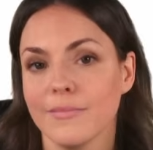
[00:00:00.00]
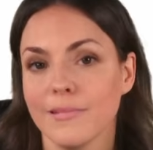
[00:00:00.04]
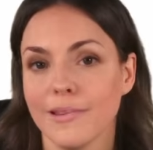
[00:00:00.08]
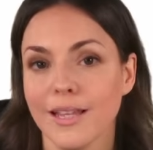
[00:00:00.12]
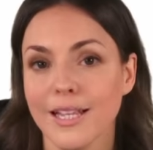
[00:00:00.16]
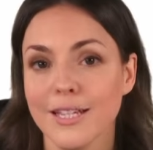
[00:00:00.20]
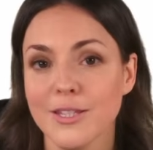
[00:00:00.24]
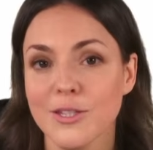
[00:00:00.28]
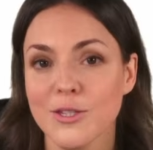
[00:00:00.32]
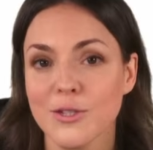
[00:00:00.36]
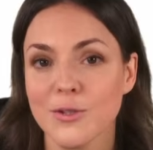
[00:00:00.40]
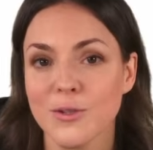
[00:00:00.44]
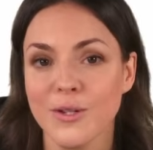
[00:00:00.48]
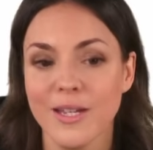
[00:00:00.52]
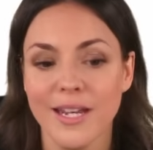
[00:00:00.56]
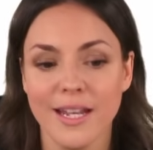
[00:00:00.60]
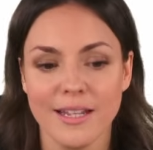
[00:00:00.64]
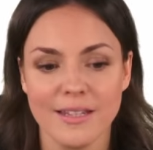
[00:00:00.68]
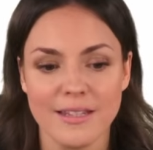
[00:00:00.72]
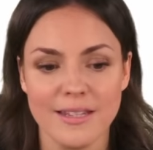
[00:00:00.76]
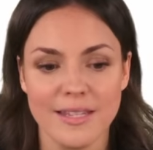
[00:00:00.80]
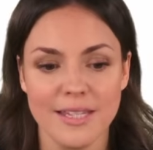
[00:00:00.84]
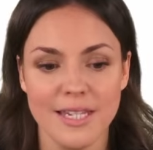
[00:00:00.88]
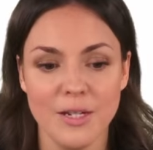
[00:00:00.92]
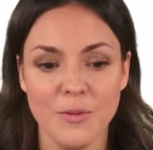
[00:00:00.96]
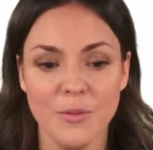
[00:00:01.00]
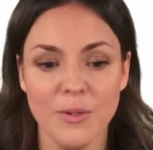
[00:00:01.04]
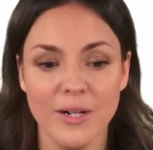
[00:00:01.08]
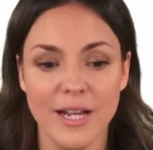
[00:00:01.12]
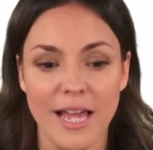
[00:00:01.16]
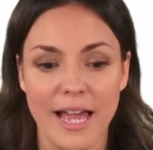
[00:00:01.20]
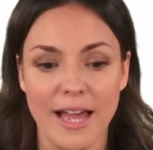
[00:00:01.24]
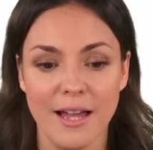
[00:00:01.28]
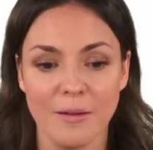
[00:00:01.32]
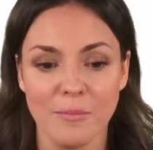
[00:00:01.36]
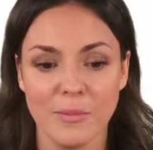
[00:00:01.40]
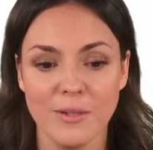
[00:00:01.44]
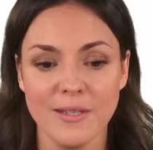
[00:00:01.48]
Let's do it and see what
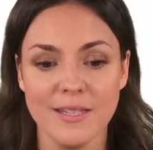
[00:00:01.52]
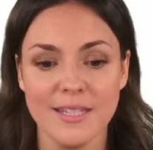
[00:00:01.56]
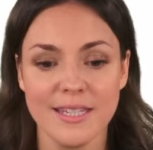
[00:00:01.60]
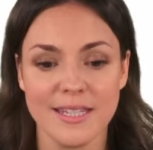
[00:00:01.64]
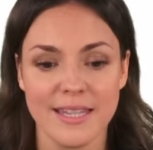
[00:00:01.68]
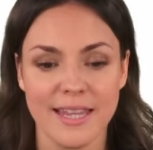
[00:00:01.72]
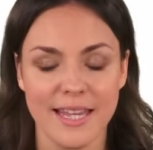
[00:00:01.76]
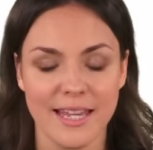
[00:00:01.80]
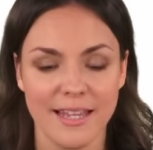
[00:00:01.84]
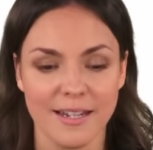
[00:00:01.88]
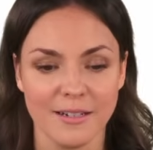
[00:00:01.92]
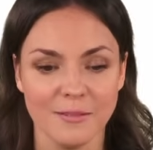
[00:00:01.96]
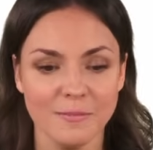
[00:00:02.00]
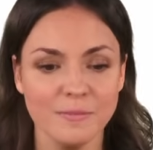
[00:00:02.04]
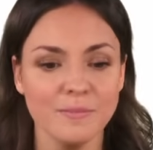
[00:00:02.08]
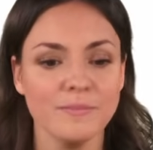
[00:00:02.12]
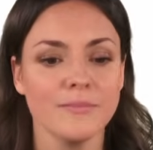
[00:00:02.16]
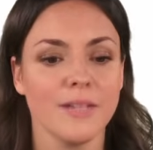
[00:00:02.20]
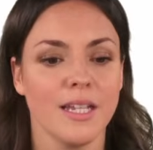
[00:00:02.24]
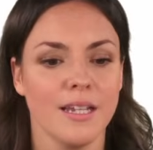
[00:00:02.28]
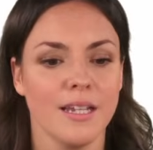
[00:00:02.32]
happens then.